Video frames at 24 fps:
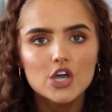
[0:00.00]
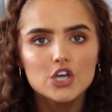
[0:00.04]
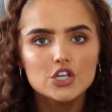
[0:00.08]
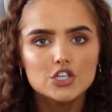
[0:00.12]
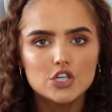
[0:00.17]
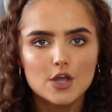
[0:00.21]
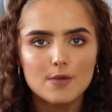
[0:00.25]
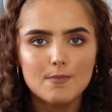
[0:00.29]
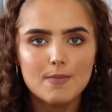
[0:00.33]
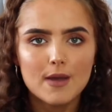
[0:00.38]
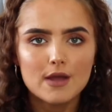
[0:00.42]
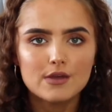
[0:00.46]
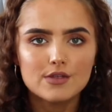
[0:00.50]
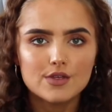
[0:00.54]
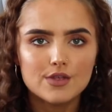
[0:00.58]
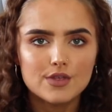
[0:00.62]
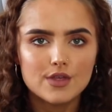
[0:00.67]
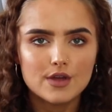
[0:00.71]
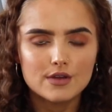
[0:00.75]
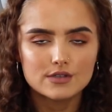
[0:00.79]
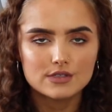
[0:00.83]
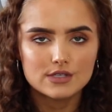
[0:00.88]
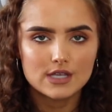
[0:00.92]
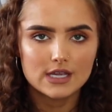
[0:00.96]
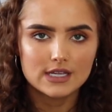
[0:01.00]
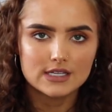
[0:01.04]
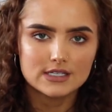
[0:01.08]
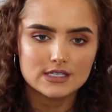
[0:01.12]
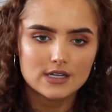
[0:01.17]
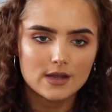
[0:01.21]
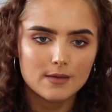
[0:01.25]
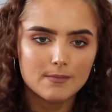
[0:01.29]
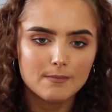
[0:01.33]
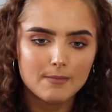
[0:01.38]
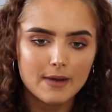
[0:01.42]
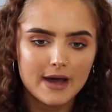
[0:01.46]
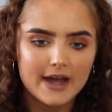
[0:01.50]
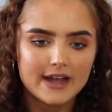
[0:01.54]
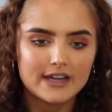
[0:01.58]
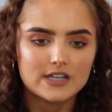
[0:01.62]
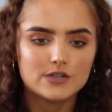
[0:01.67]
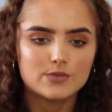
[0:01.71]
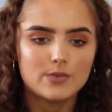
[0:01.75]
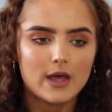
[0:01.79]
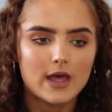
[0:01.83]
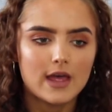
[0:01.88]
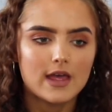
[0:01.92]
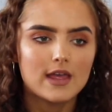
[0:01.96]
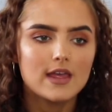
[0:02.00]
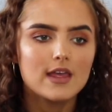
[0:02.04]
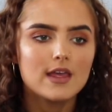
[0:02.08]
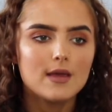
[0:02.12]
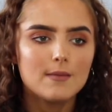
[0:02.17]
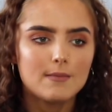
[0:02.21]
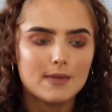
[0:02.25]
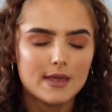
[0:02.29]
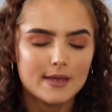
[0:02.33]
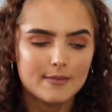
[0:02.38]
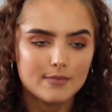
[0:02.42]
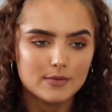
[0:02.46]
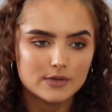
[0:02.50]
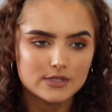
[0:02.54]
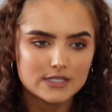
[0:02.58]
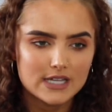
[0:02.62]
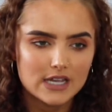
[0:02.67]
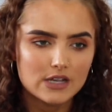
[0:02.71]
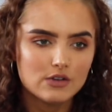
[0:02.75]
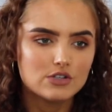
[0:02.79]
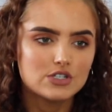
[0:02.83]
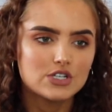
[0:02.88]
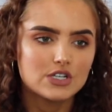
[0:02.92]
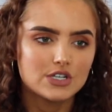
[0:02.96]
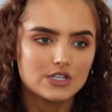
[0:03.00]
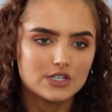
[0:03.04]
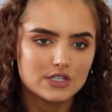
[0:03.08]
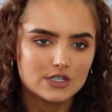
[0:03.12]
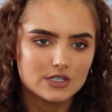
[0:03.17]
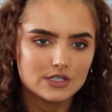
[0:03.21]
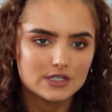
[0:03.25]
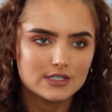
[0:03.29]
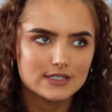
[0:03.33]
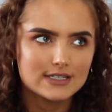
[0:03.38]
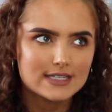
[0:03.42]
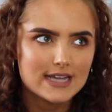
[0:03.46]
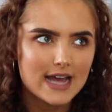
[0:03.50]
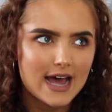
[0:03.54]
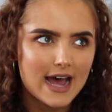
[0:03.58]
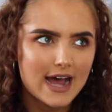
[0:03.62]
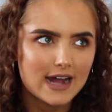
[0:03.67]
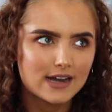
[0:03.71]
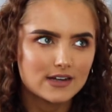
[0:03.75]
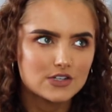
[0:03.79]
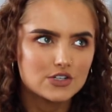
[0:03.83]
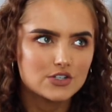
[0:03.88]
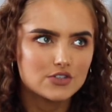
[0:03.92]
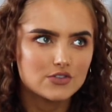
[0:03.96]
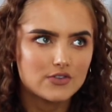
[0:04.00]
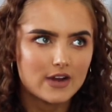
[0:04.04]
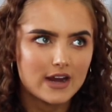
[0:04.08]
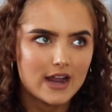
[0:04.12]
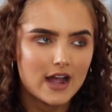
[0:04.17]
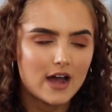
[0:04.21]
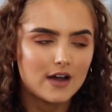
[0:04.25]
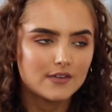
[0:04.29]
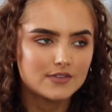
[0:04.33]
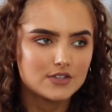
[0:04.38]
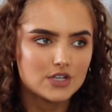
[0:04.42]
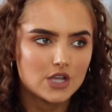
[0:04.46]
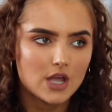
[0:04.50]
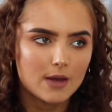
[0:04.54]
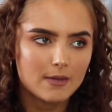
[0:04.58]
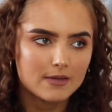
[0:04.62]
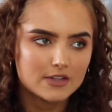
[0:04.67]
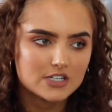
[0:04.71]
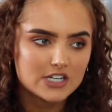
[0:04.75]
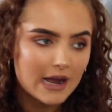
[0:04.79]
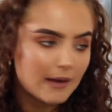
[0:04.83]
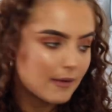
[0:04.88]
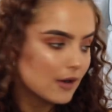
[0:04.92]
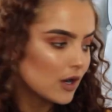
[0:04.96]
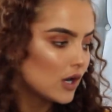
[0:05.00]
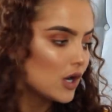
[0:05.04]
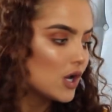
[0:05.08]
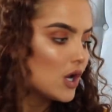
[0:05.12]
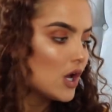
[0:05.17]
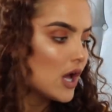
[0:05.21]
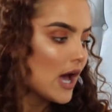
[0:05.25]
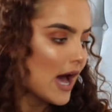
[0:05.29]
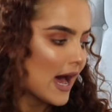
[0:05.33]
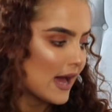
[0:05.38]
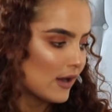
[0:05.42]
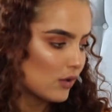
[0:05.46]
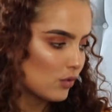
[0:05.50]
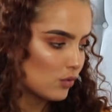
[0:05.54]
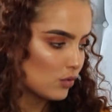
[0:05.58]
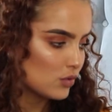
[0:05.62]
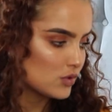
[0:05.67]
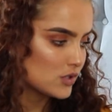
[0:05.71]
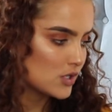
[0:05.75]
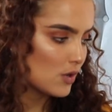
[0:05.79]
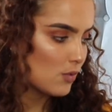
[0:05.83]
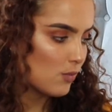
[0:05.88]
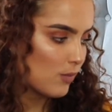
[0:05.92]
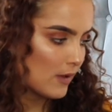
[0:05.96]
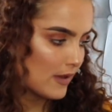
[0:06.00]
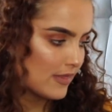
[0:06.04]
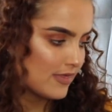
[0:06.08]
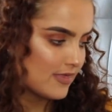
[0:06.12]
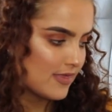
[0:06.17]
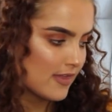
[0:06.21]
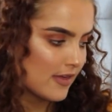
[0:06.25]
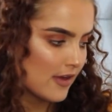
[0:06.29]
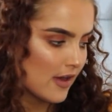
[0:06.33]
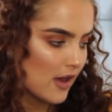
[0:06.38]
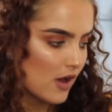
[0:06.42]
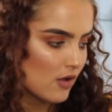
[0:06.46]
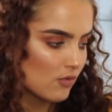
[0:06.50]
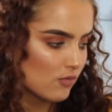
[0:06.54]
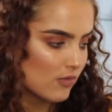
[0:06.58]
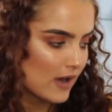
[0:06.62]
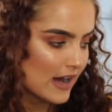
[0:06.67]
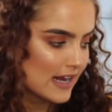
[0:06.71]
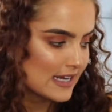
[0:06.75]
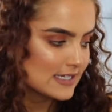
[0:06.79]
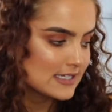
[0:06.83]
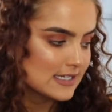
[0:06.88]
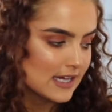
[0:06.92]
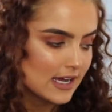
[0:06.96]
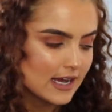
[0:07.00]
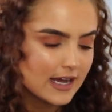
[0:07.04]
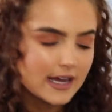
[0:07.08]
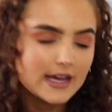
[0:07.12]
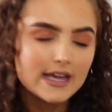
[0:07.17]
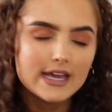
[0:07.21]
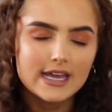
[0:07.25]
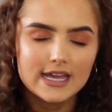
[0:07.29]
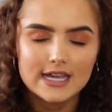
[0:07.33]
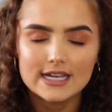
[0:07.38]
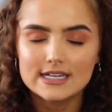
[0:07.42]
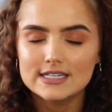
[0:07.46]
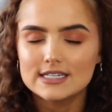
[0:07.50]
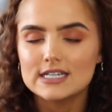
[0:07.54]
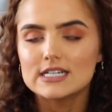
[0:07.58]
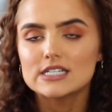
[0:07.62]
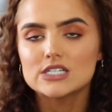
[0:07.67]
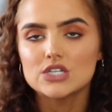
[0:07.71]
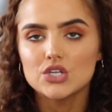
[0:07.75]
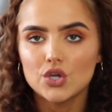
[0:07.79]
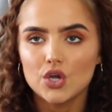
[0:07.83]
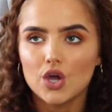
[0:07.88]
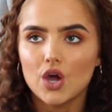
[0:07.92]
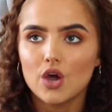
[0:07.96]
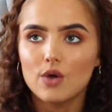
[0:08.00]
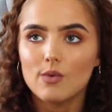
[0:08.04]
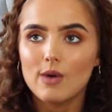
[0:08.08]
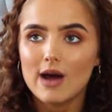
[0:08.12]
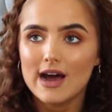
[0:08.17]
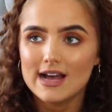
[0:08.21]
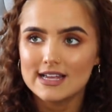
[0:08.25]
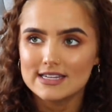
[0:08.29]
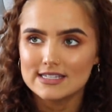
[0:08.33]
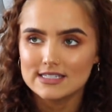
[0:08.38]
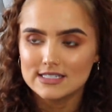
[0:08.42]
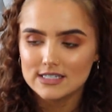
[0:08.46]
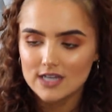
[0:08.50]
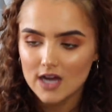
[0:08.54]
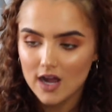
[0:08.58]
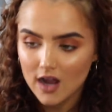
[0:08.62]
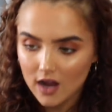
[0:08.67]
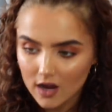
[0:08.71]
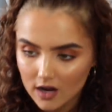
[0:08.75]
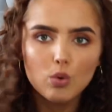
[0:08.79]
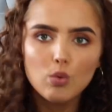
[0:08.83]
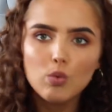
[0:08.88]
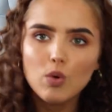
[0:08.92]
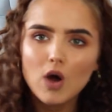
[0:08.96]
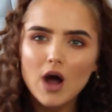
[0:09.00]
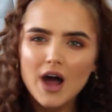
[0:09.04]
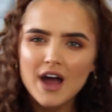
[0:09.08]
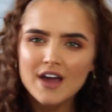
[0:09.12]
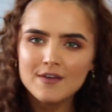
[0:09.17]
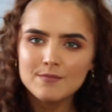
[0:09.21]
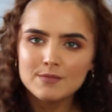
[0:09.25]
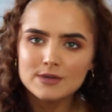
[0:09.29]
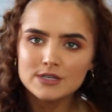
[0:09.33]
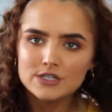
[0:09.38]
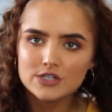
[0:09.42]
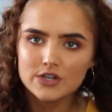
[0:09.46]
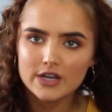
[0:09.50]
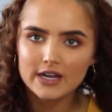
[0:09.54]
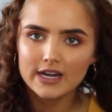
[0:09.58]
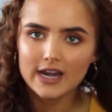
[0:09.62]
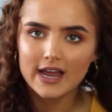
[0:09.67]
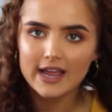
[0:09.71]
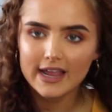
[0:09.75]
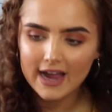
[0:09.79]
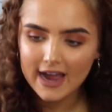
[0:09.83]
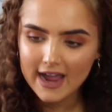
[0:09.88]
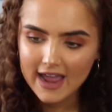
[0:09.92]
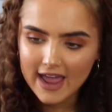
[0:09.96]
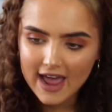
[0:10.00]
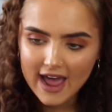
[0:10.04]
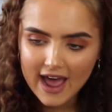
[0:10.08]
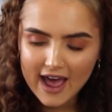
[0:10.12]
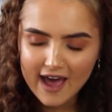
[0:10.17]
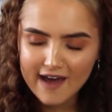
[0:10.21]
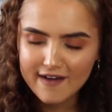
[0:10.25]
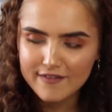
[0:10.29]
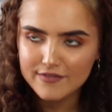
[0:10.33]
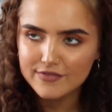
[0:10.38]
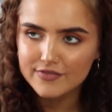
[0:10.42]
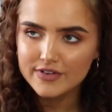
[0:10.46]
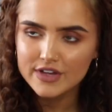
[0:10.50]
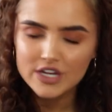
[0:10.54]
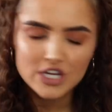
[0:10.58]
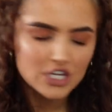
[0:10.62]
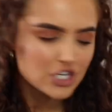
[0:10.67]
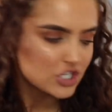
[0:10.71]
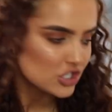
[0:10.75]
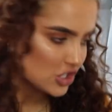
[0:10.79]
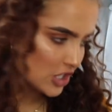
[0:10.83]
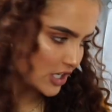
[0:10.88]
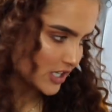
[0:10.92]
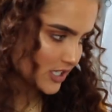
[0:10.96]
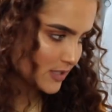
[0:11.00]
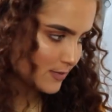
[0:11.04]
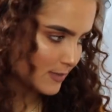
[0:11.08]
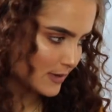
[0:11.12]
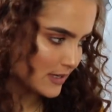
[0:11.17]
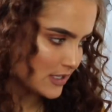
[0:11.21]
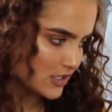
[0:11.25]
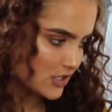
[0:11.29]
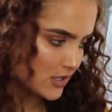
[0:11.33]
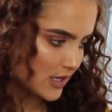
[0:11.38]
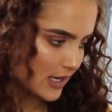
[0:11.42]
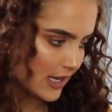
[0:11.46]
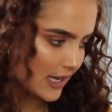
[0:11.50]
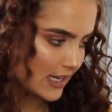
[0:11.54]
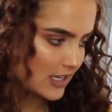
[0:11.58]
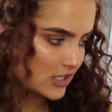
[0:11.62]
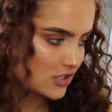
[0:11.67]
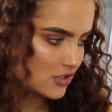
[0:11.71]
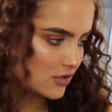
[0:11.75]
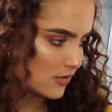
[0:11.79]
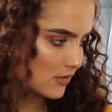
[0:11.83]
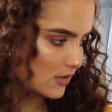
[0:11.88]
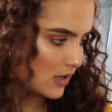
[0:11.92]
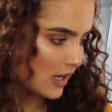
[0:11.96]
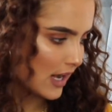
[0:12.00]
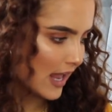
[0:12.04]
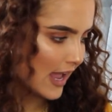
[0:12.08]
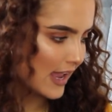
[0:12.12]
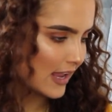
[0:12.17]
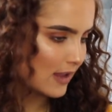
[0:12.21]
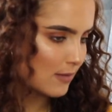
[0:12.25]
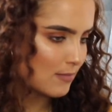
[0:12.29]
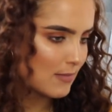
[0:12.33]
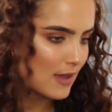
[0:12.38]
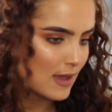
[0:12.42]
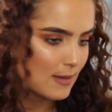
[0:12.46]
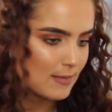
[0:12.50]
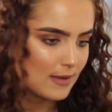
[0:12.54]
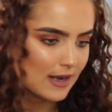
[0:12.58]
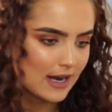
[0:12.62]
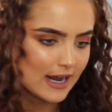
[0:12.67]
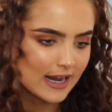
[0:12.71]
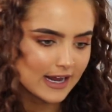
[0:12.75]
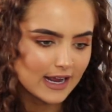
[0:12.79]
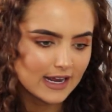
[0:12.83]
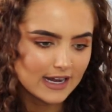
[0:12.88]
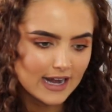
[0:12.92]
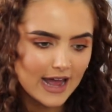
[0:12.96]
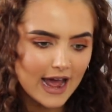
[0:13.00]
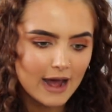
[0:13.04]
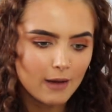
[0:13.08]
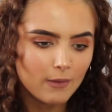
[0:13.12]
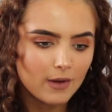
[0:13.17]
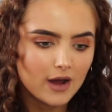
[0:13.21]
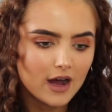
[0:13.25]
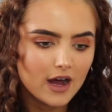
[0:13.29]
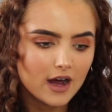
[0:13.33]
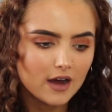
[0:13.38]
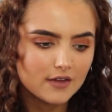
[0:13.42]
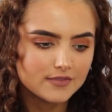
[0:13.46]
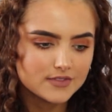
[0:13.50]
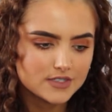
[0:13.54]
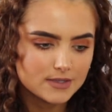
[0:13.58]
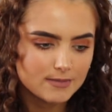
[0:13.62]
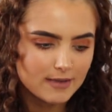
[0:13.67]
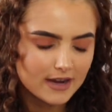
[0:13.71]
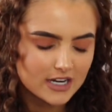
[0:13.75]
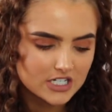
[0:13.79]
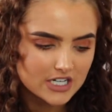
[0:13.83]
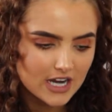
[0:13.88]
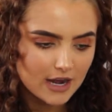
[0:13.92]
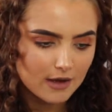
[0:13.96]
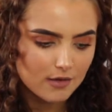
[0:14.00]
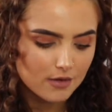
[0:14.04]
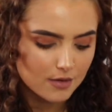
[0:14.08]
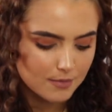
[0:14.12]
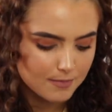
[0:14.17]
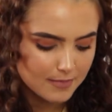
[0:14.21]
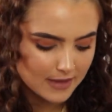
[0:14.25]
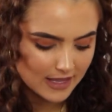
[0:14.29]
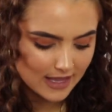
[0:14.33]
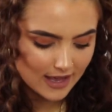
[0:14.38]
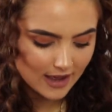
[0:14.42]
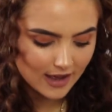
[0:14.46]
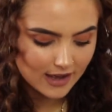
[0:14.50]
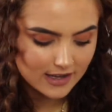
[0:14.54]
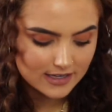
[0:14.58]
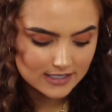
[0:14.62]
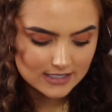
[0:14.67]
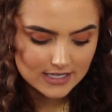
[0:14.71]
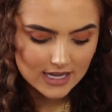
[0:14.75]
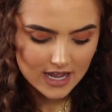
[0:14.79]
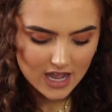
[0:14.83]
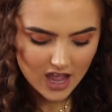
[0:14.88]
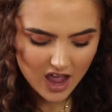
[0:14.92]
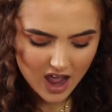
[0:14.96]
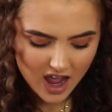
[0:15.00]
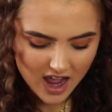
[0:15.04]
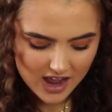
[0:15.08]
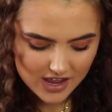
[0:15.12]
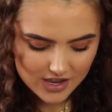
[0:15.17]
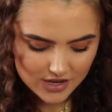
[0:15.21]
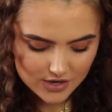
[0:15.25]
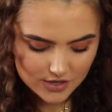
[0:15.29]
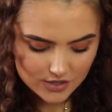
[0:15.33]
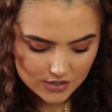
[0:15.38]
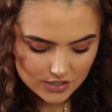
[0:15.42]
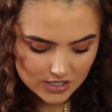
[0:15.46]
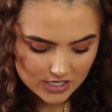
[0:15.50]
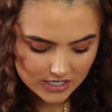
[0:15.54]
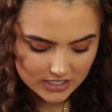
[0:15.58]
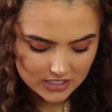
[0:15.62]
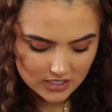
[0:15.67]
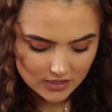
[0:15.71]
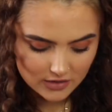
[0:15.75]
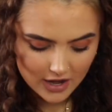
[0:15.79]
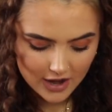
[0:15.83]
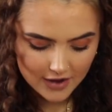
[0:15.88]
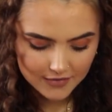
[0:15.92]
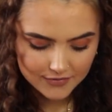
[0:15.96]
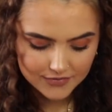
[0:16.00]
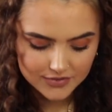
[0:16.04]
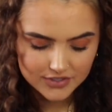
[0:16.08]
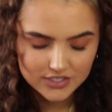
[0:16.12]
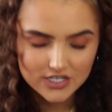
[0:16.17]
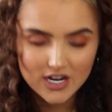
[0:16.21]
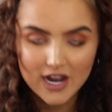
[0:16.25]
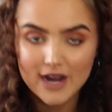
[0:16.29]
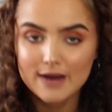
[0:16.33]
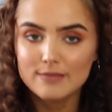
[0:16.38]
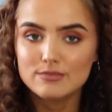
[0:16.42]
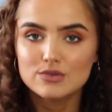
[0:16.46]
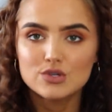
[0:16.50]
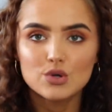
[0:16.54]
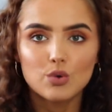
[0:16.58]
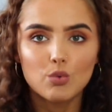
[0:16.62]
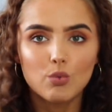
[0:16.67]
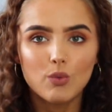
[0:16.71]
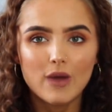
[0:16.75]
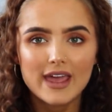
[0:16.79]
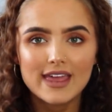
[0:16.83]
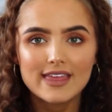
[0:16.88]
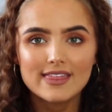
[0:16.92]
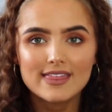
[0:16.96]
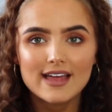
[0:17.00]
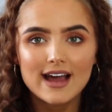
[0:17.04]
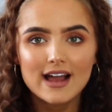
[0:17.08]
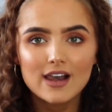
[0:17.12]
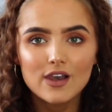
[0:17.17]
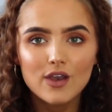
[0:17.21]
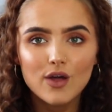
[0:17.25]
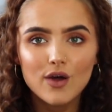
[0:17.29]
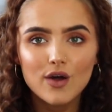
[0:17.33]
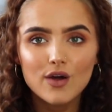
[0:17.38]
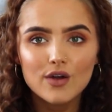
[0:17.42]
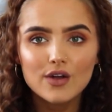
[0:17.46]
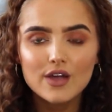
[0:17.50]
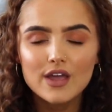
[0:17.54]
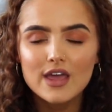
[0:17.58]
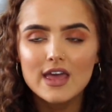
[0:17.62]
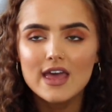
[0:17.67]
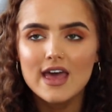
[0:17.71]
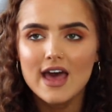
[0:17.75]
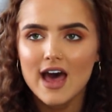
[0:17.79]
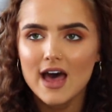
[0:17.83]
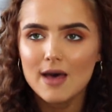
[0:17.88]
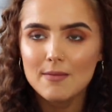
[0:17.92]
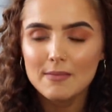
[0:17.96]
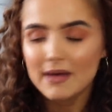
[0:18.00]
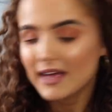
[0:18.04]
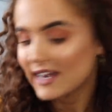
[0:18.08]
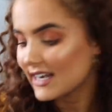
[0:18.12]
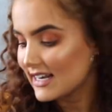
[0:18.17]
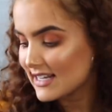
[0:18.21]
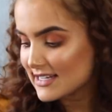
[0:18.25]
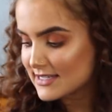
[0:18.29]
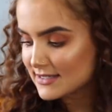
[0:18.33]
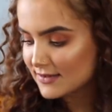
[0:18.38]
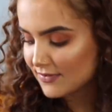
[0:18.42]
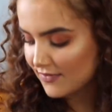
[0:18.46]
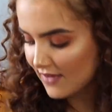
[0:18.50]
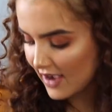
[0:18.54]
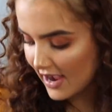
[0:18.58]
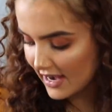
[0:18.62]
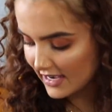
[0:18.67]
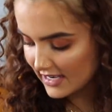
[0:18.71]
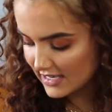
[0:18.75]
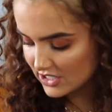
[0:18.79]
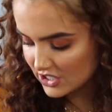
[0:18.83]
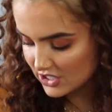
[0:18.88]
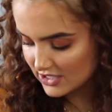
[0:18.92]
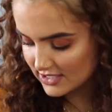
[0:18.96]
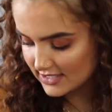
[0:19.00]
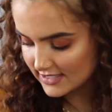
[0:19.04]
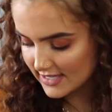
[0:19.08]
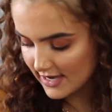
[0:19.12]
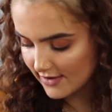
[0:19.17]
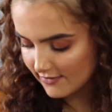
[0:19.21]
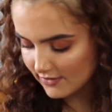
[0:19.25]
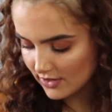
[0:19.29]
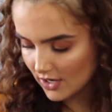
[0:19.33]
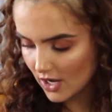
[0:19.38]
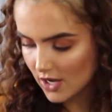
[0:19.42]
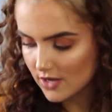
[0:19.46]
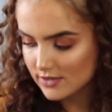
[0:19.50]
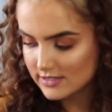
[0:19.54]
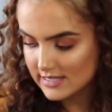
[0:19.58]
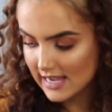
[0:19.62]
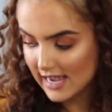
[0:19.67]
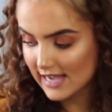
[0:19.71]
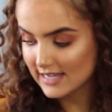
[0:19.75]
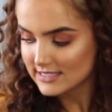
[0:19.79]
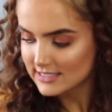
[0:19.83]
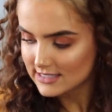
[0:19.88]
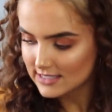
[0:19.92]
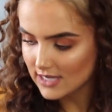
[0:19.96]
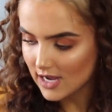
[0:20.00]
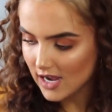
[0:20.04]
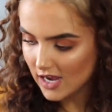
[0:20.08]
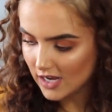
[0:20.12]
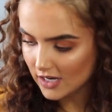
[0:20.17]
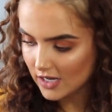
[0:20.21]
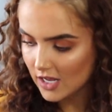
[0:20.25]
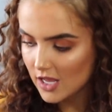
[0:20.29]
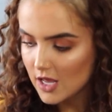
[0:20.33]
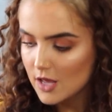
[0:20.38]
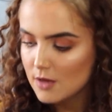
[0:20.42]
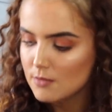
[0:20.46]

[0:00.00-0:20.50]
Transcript: So both of those things combined, where people say you shouldn't tan straight after you come out of the shower, and also with the eraser it doesn't go as dark. But what I've been doing, like I have just been doing it like maybe like an hour after my shower, because I usually don't have the time to wait that long, and it's fine, it just never goes as dark.